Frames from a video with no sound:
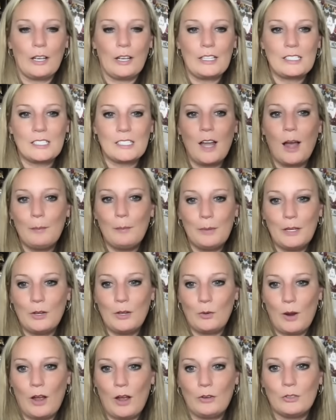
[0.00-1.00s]
It's not big
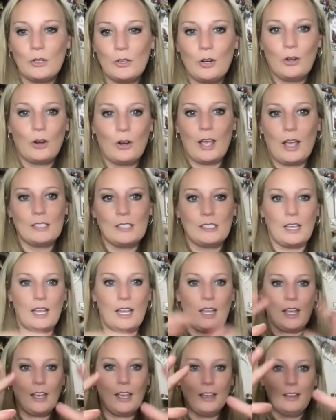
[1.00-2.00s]
around her as a